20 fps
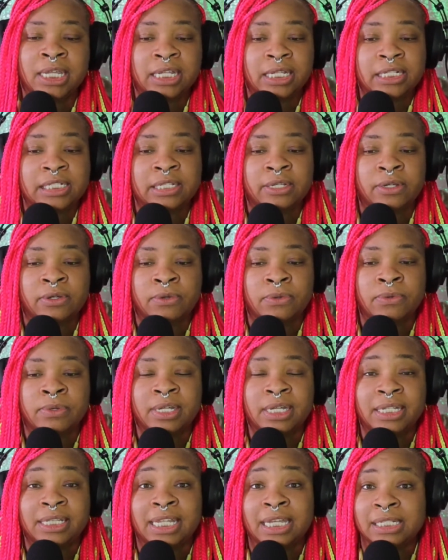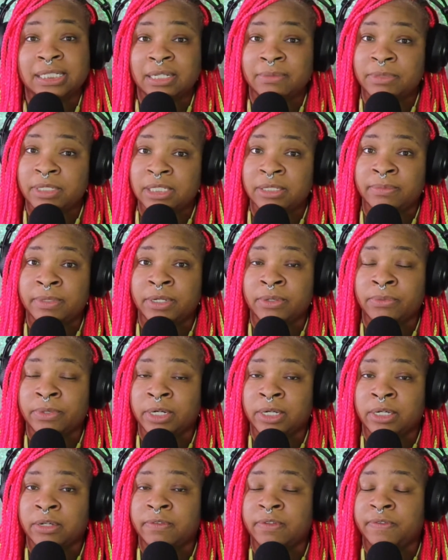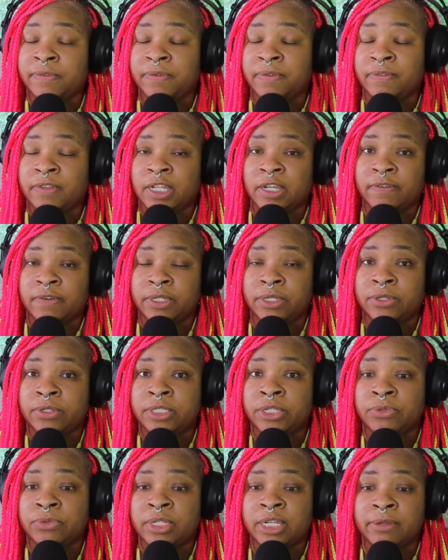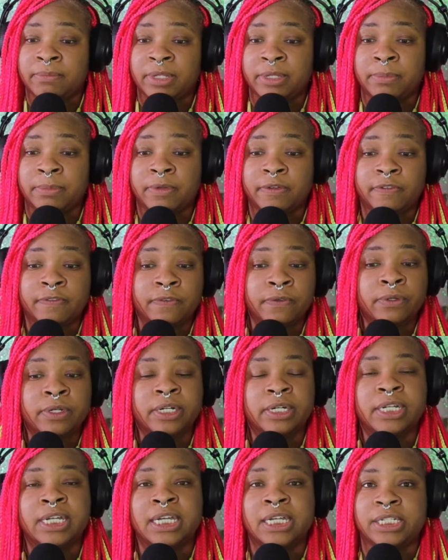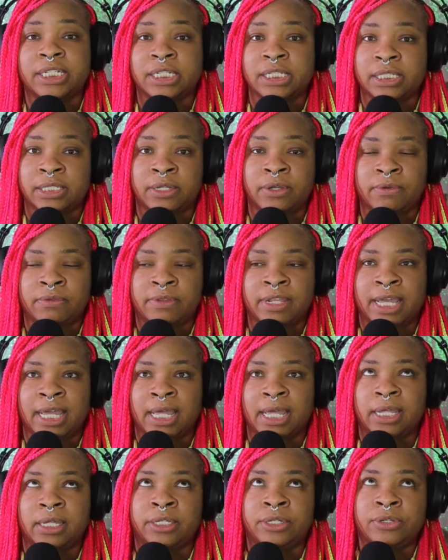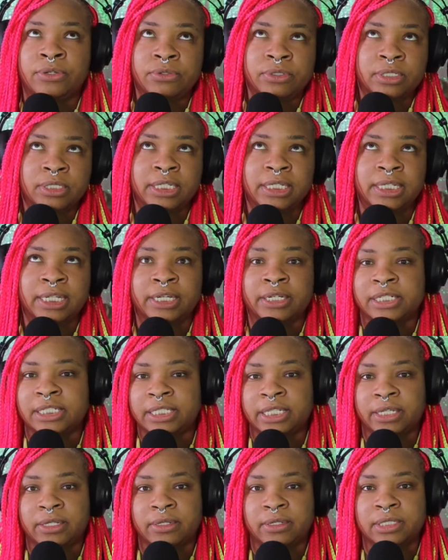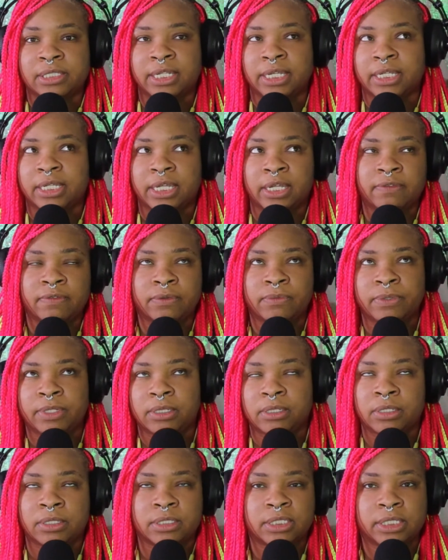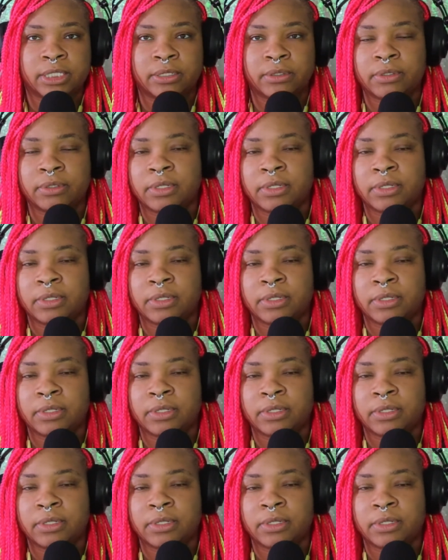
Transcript: So that's something to be aware of if you've never used Udemy before. Just know that usually there's sales, like every week there's a sale.